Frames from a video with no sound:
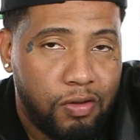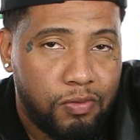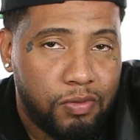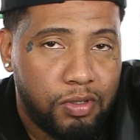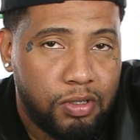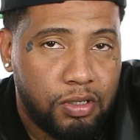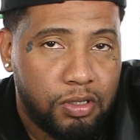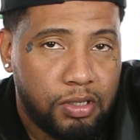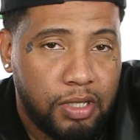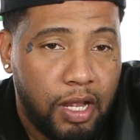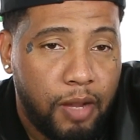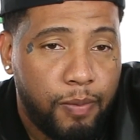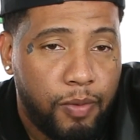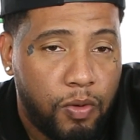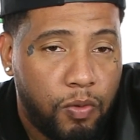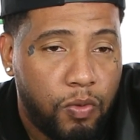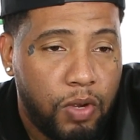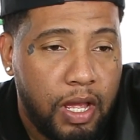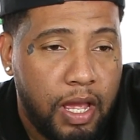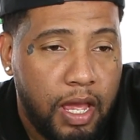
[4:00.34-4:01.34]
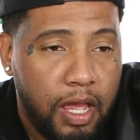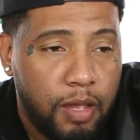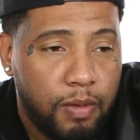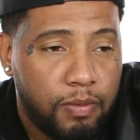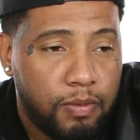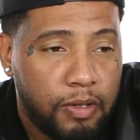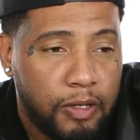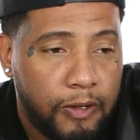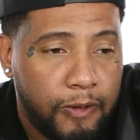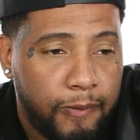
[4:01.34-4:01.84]
I was. I remember what
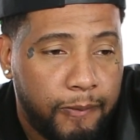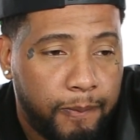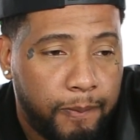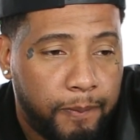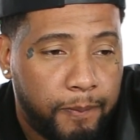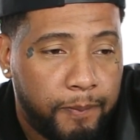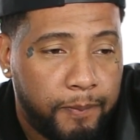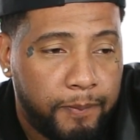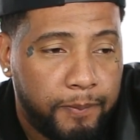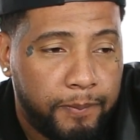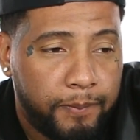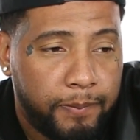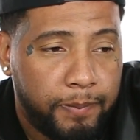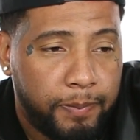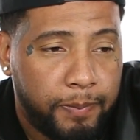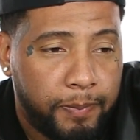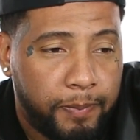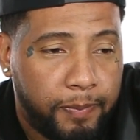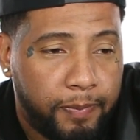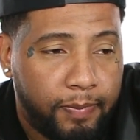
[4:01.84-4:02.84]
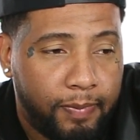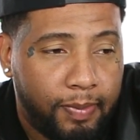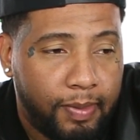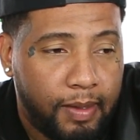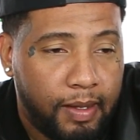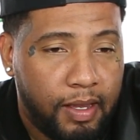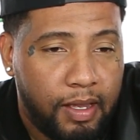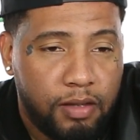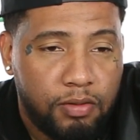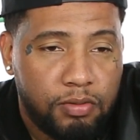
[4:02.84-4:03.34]
happened.
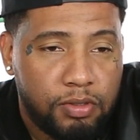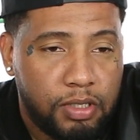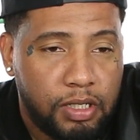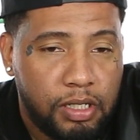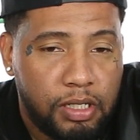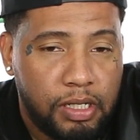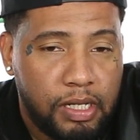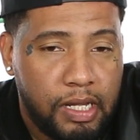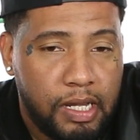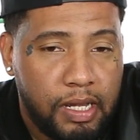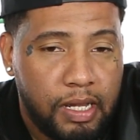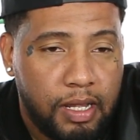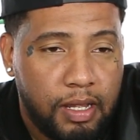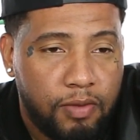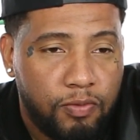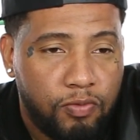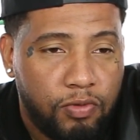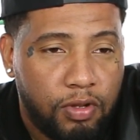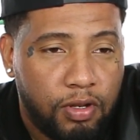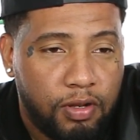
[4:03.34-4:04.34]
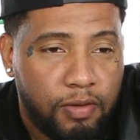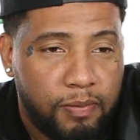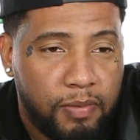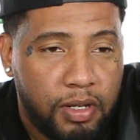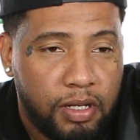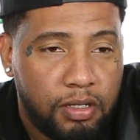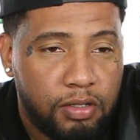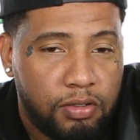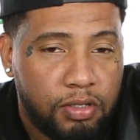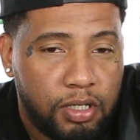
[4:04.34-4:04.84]
I was hella high. went in
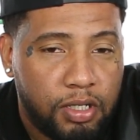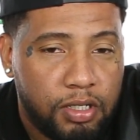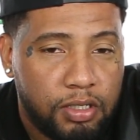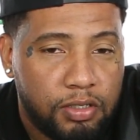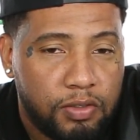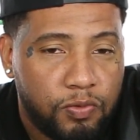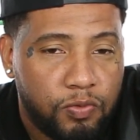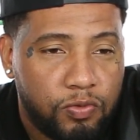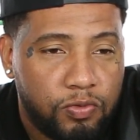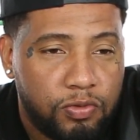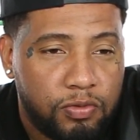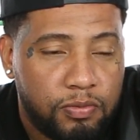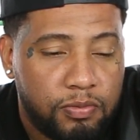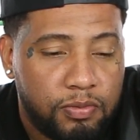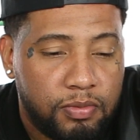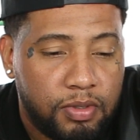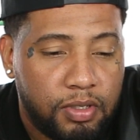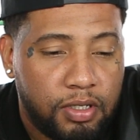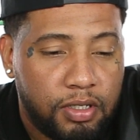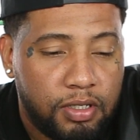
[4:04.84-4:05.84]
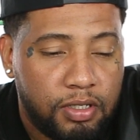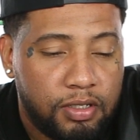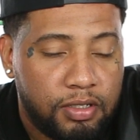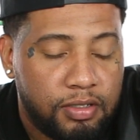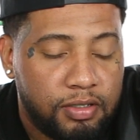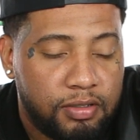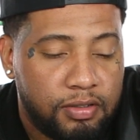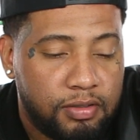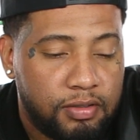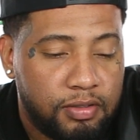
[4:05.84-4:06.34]
my little cousin room and
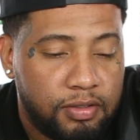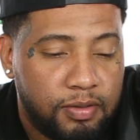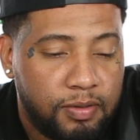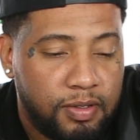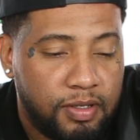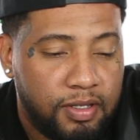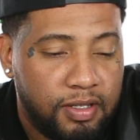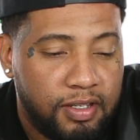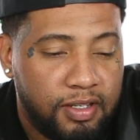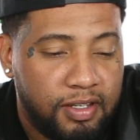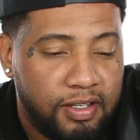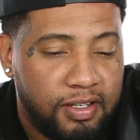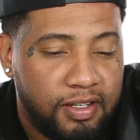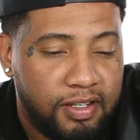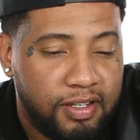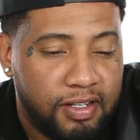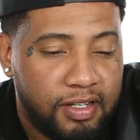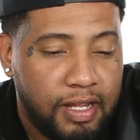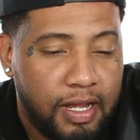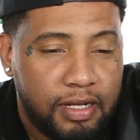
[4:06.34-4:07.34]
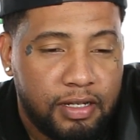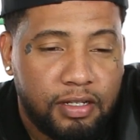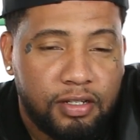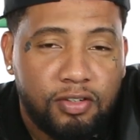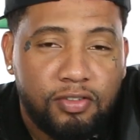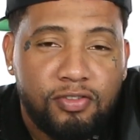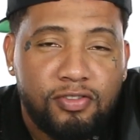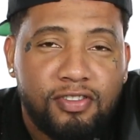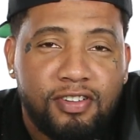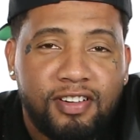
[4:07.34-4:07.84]
uh, locked the
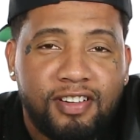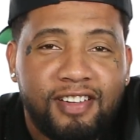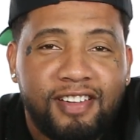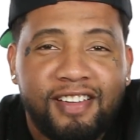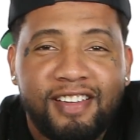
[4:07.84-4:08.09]
door.